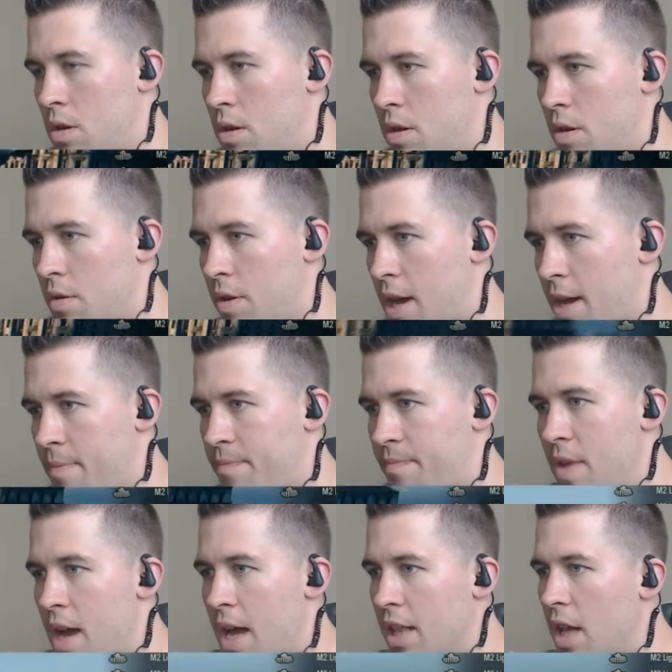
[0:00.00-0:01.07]
Okay.
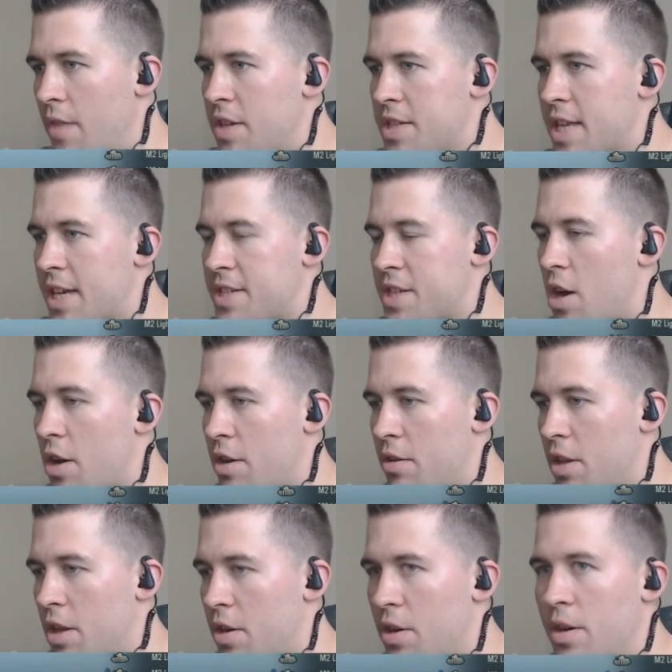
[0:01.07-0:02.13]
I love this thing's
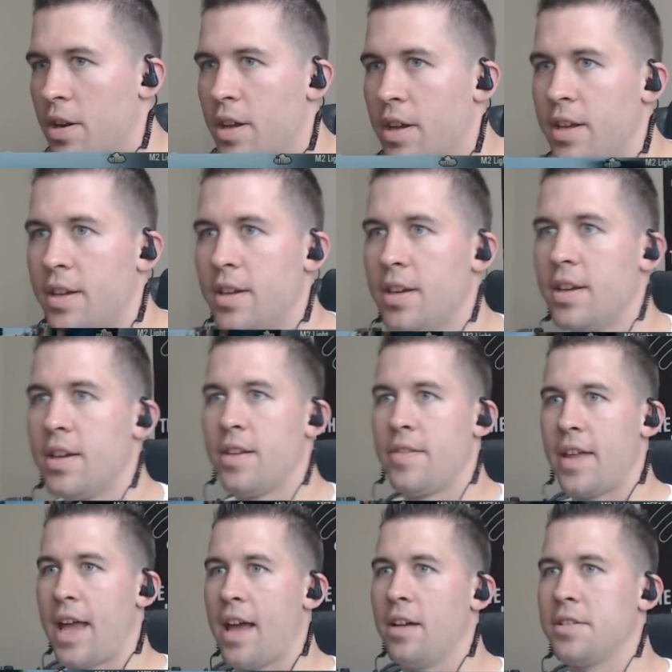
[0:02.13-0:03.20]
autoloader. The
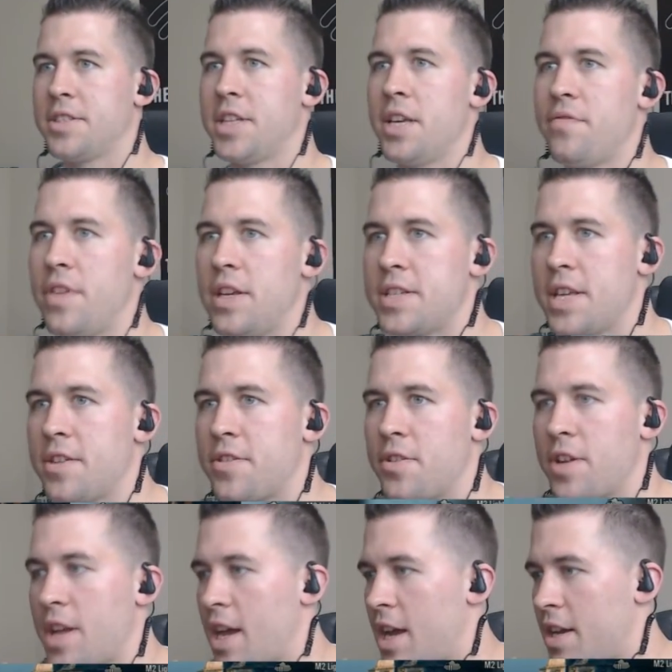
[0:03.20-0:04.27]

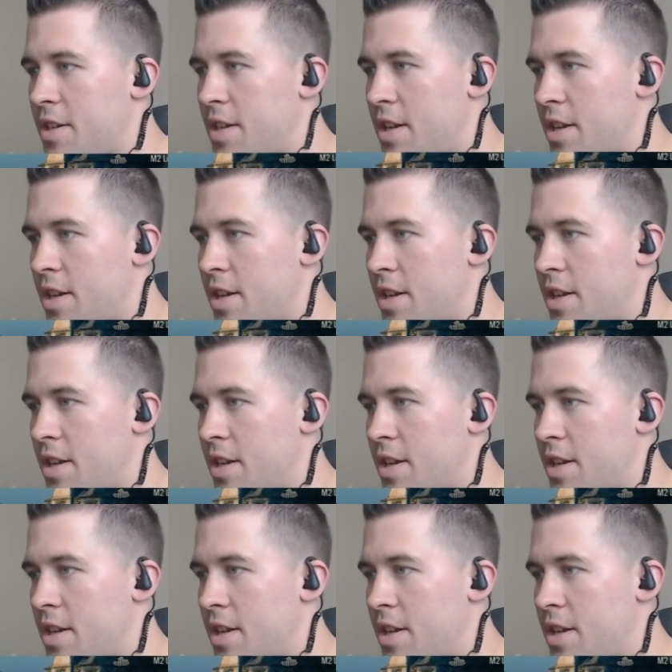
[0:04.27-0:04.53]
LTVZ-38.